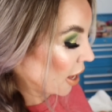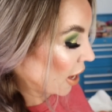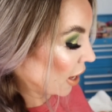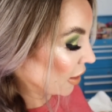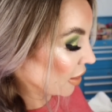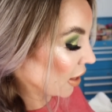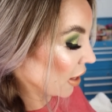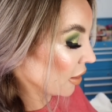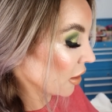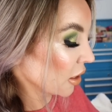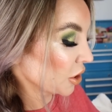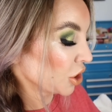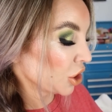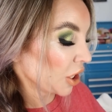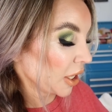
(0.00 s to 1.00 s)
And then the
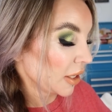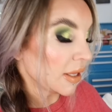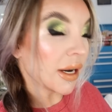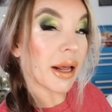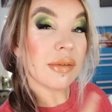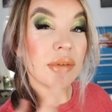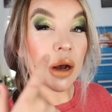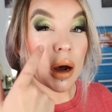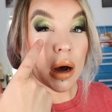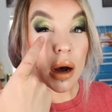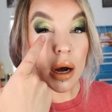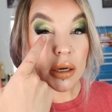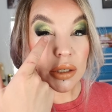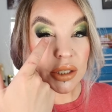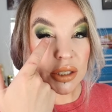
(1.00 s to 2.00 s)
shade that I've got
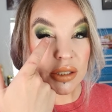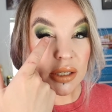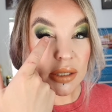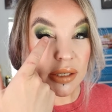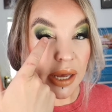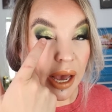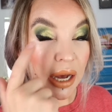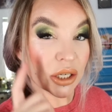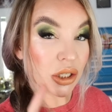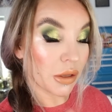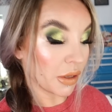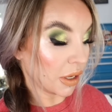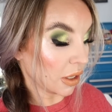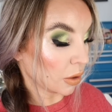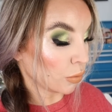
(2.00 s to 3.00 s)
on, just a dash on
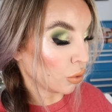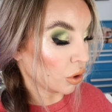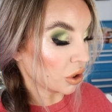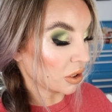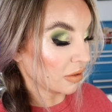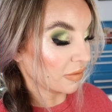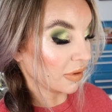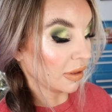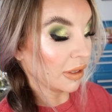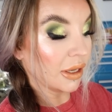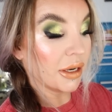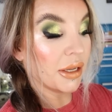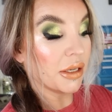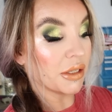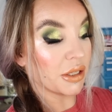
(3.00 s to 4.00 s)
the inner portion of the
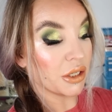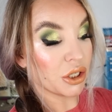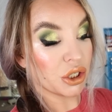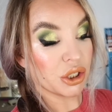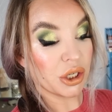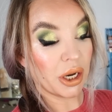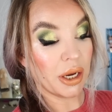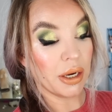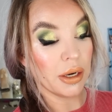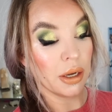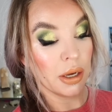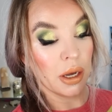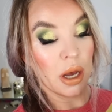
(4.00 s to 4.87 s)
lid is this shade